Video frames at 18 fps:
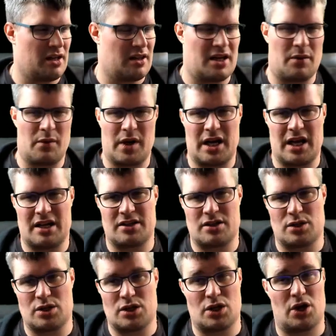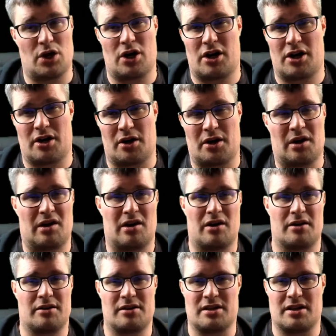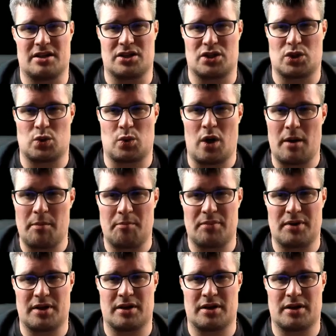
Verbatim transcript: Then we need to turn on the swap.